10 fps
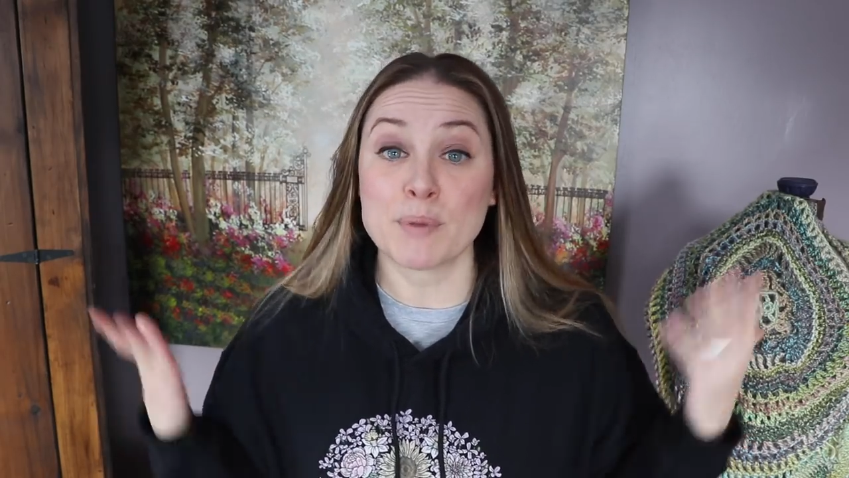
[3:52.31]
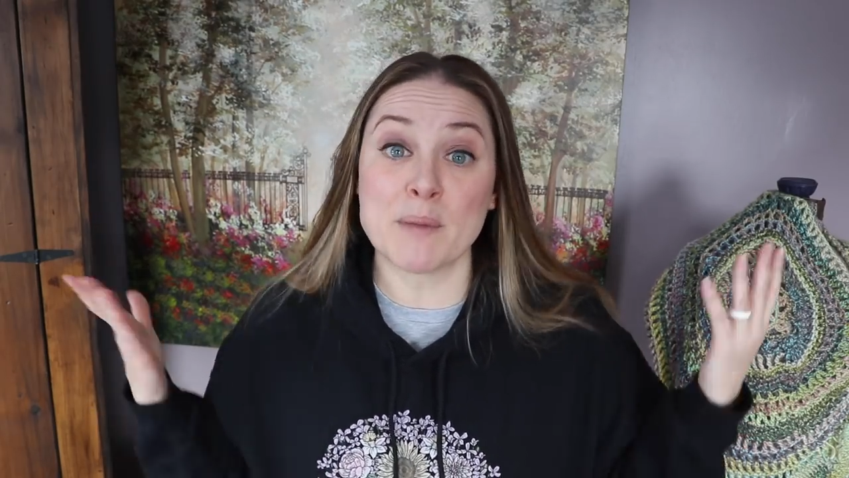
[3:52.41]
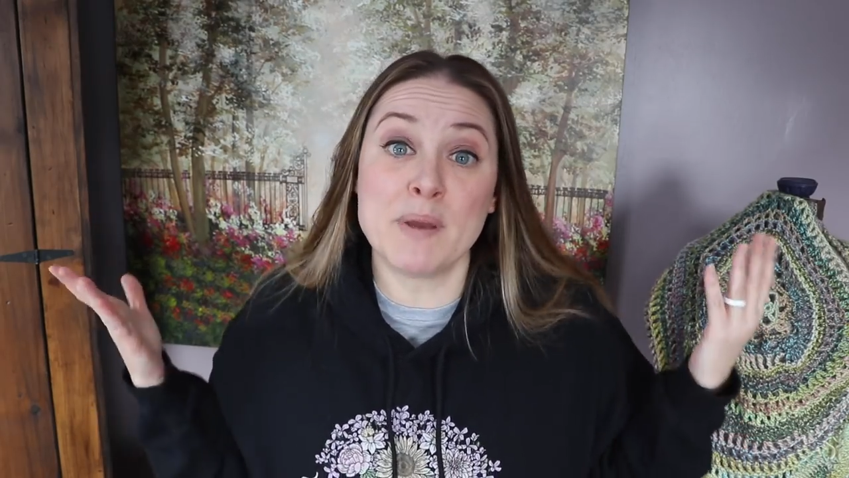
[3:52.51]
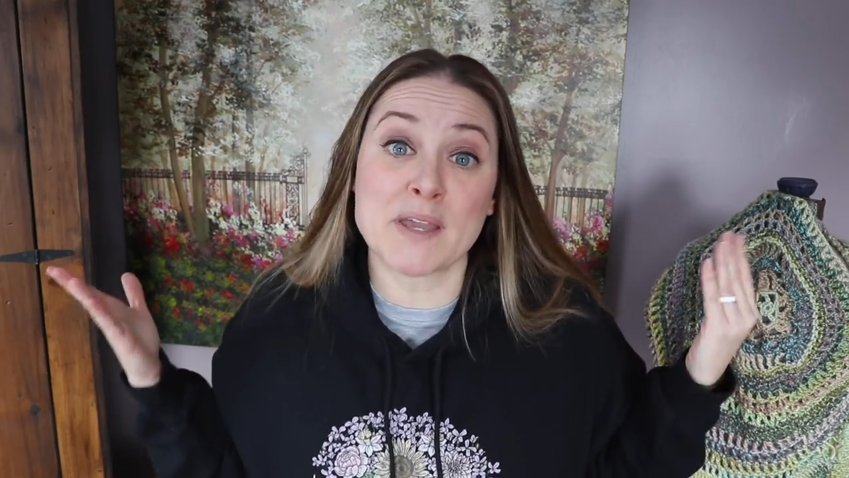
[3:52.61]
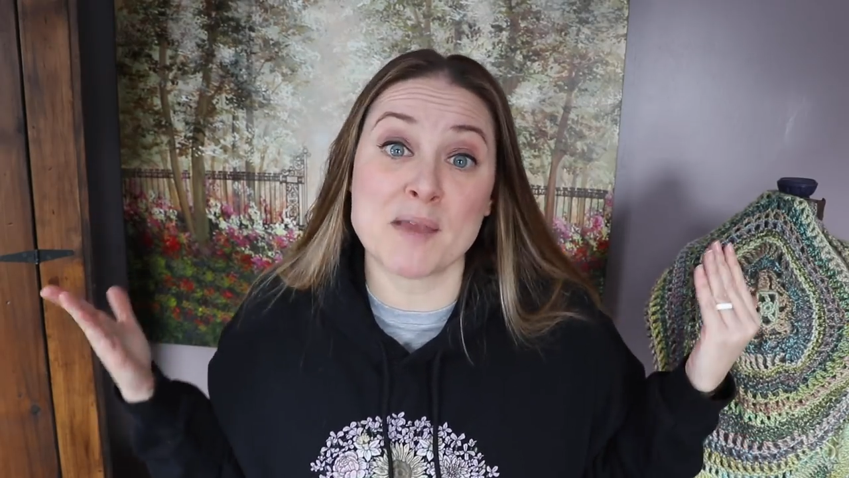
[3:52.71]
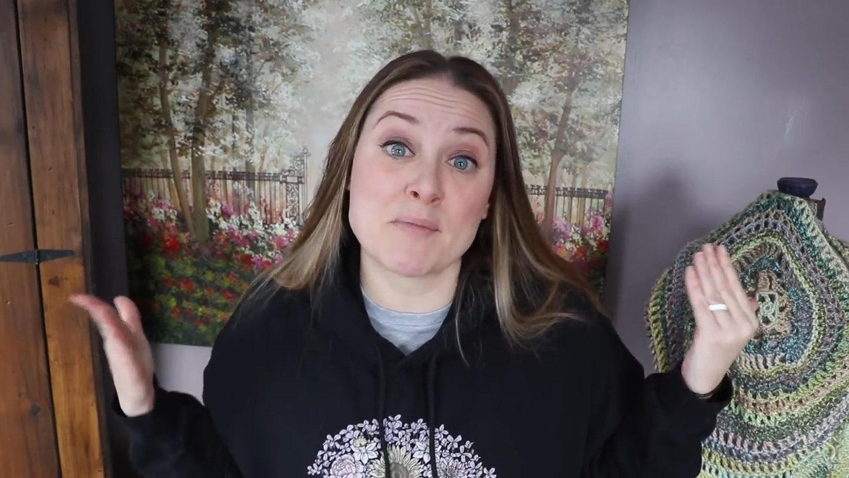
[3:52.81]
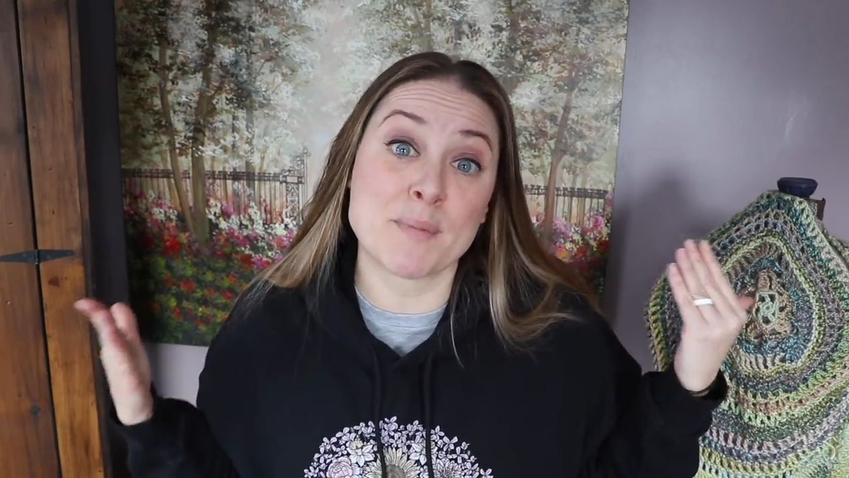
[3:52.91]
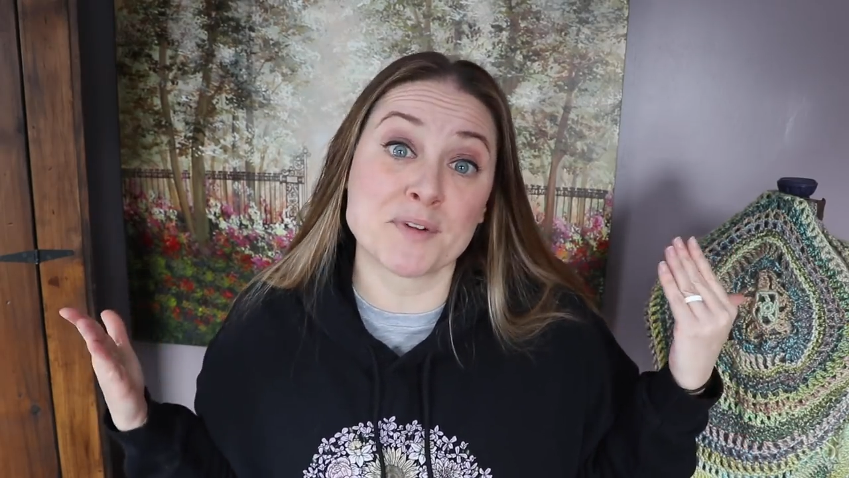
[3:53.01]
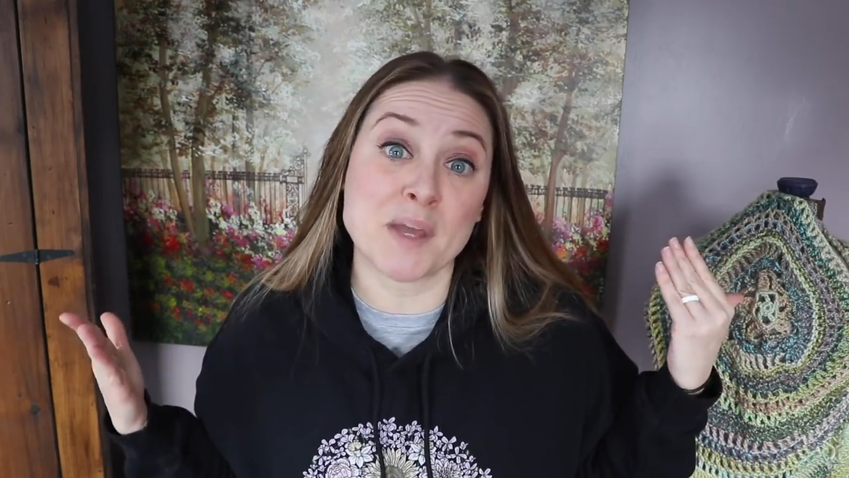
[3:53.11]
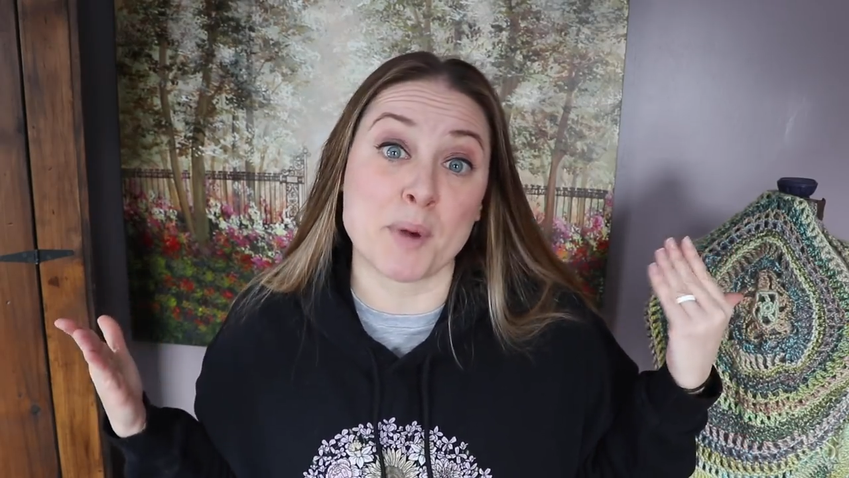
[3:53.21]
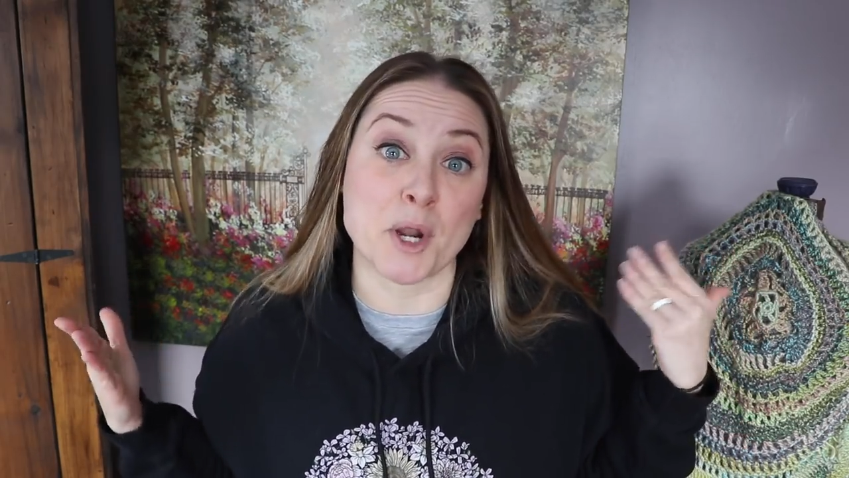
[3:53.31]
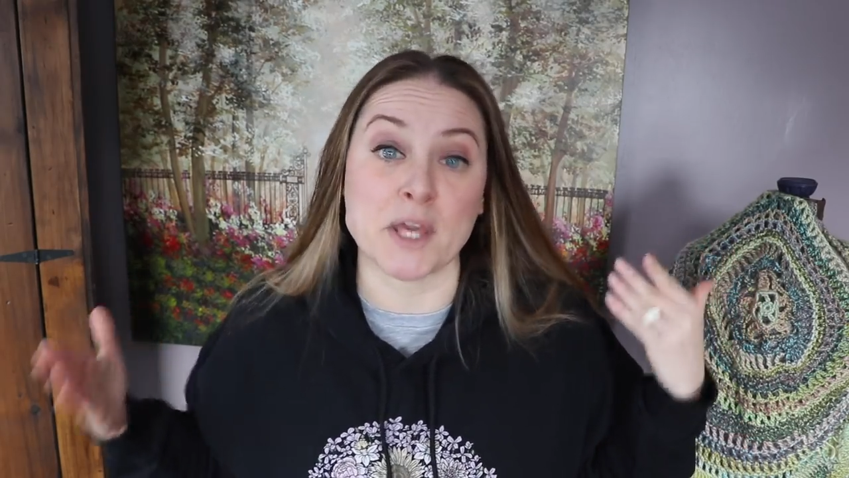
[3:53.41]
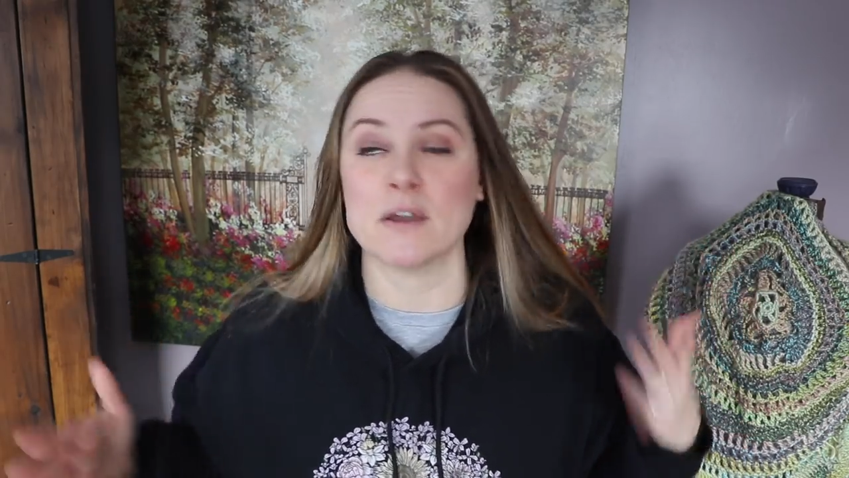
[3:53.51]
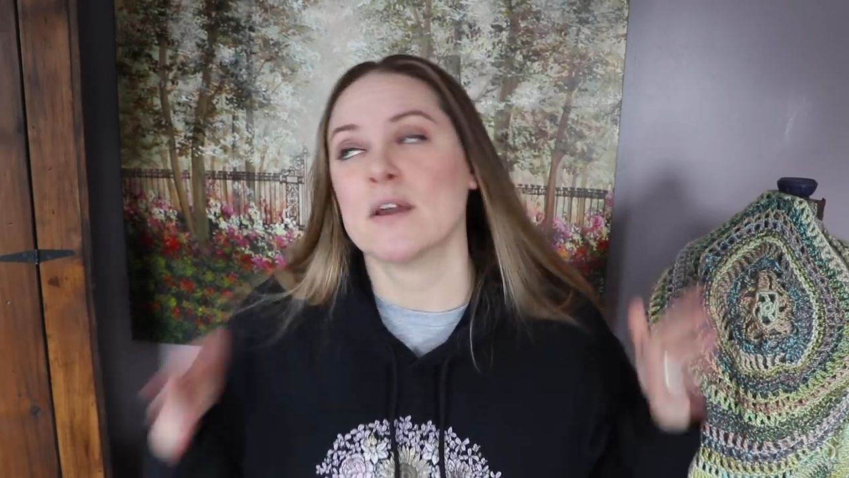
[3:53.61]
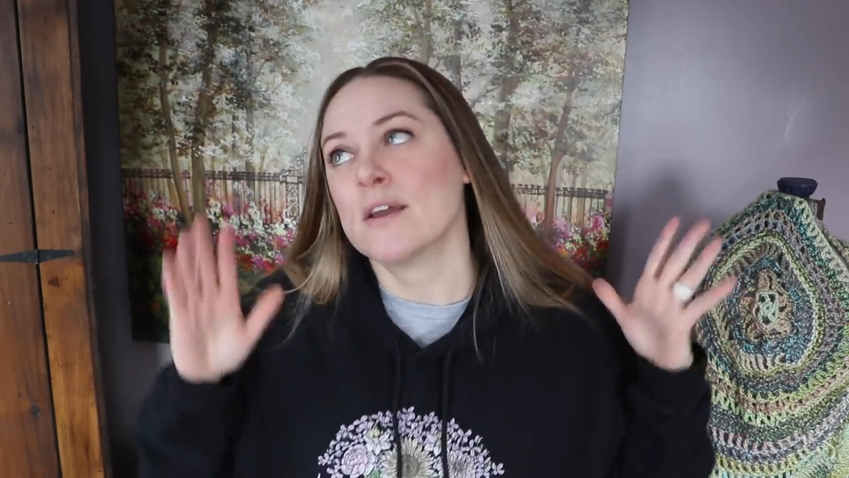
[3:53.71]
Brad Pitt came to my birthday
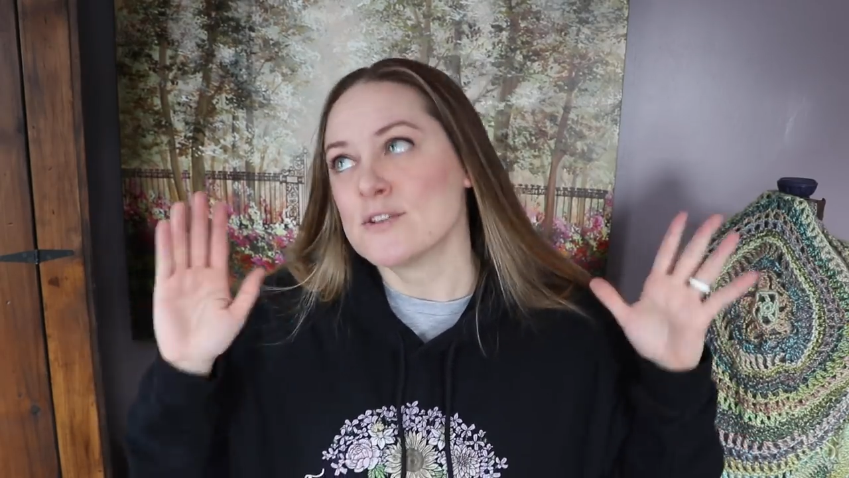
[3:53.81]
party.